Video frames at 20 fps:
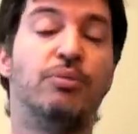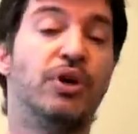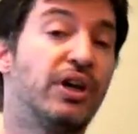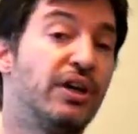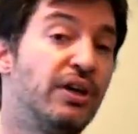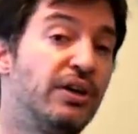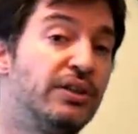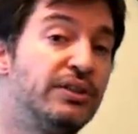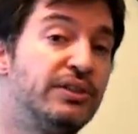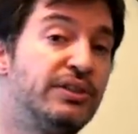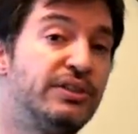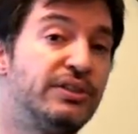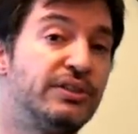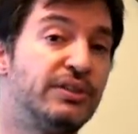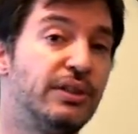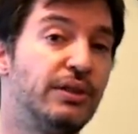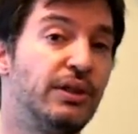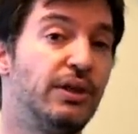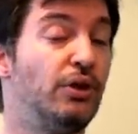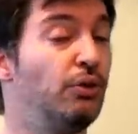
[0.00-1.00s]

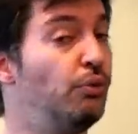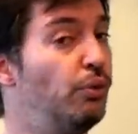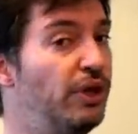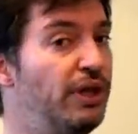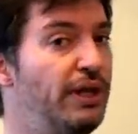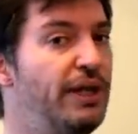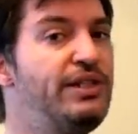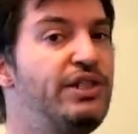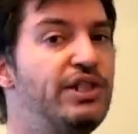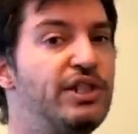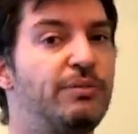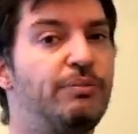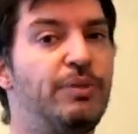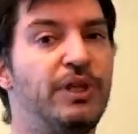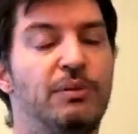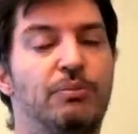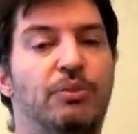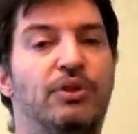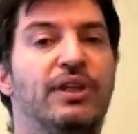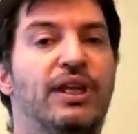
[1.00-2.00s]
because religious
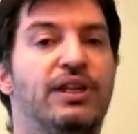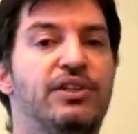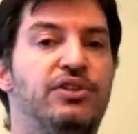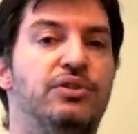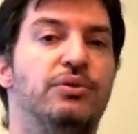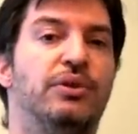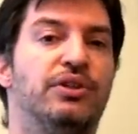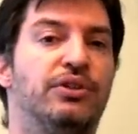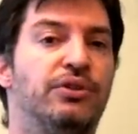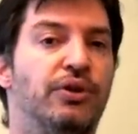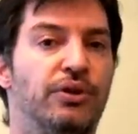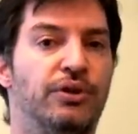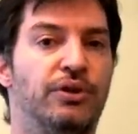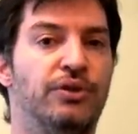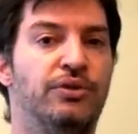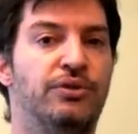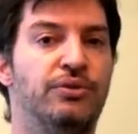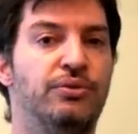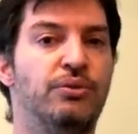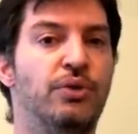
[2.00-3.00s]
people that you are
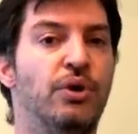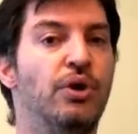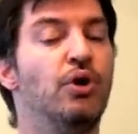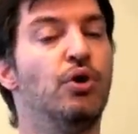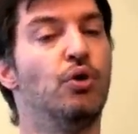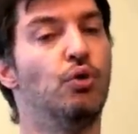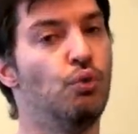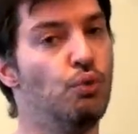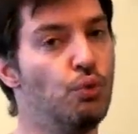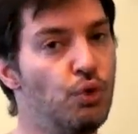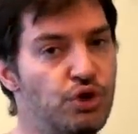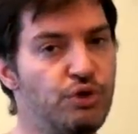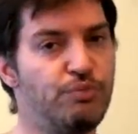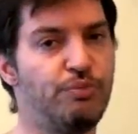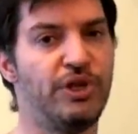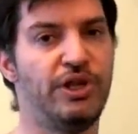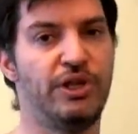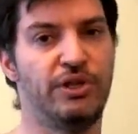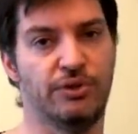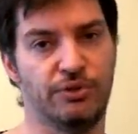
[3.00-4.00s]
talking to
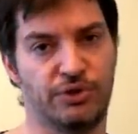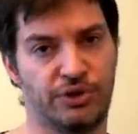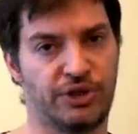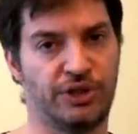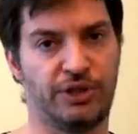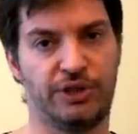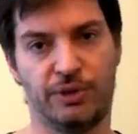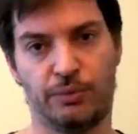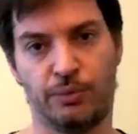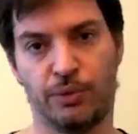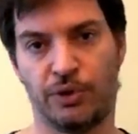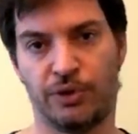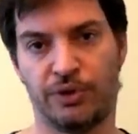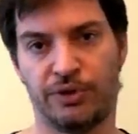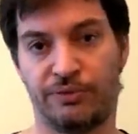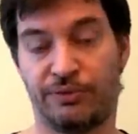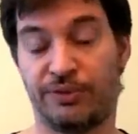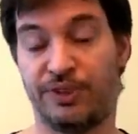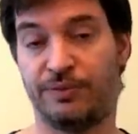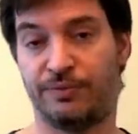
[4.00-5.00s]
would be using the
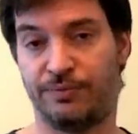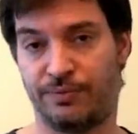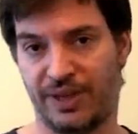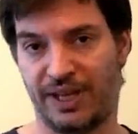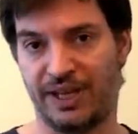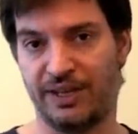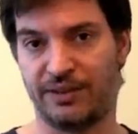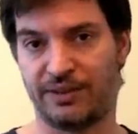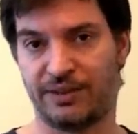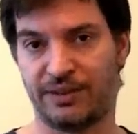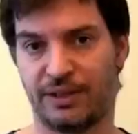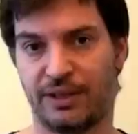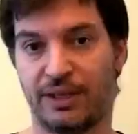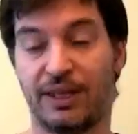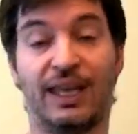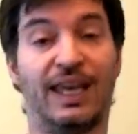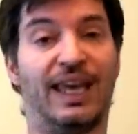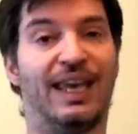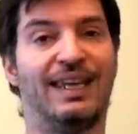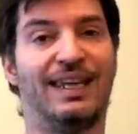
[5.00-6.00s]
word faith
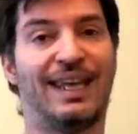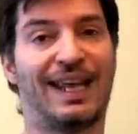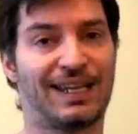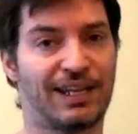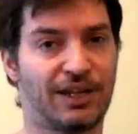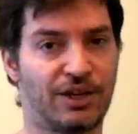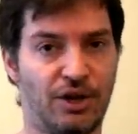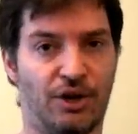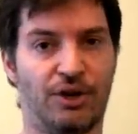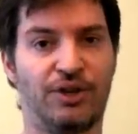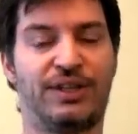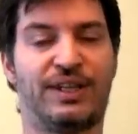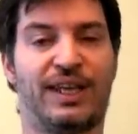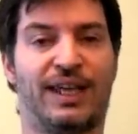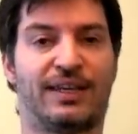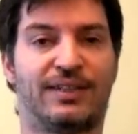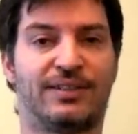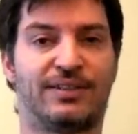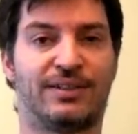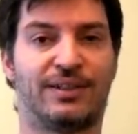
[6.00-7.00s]
in that
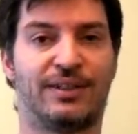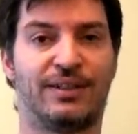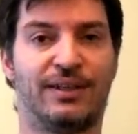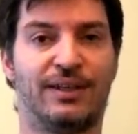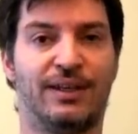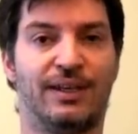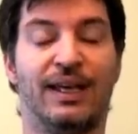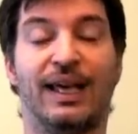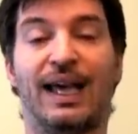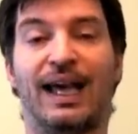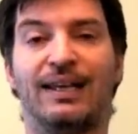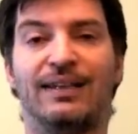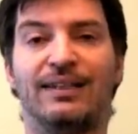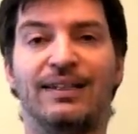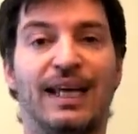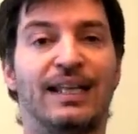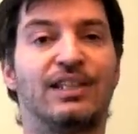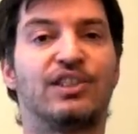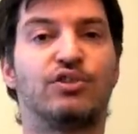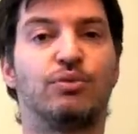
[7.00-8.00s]
context.
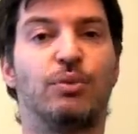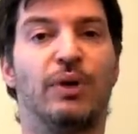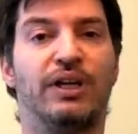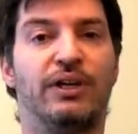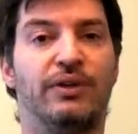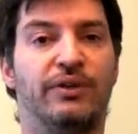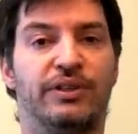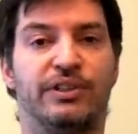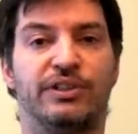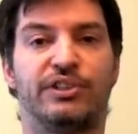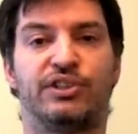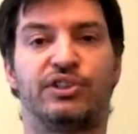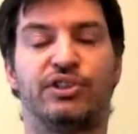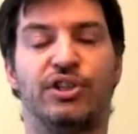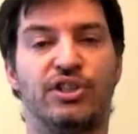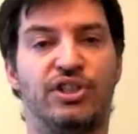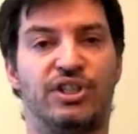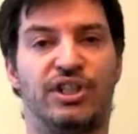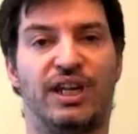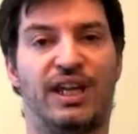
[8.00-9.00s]
And that's why there is
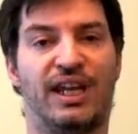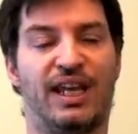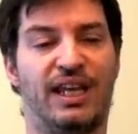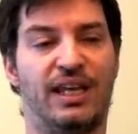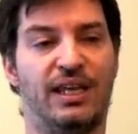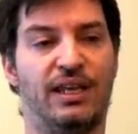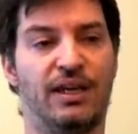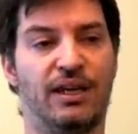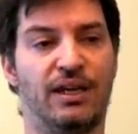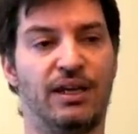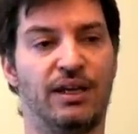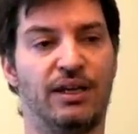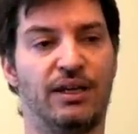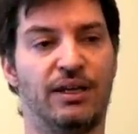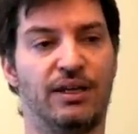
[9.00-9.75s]
such a